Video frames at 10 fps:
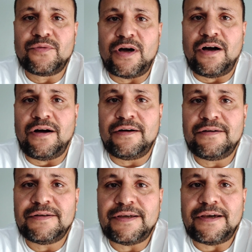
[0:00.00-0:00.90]
raw
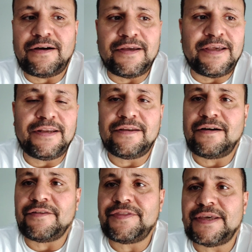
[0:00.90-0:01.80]
and
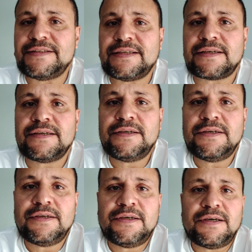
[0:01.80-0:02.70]
authentic
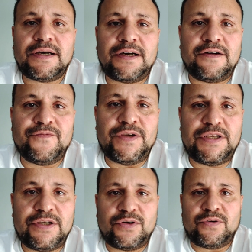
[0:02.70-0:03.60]

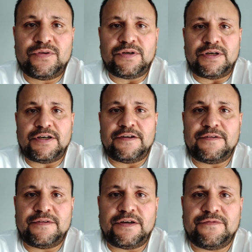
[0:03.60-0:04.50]
video
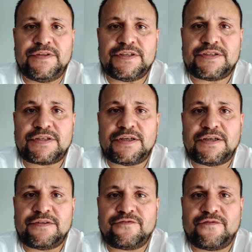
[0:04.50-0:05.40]
of this
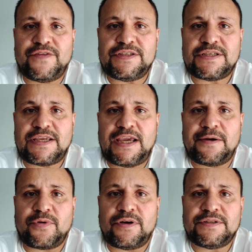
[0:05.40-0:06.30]
front-facing
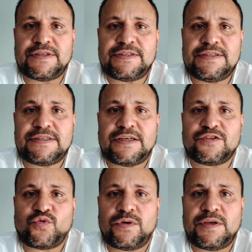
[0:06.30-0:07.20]
camera on the
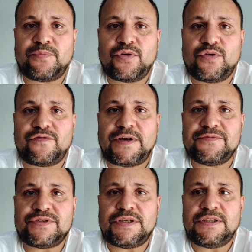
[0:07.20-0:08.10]
TCL 20 Pro
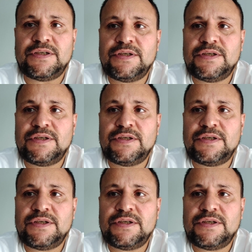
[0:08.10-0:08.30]
5G.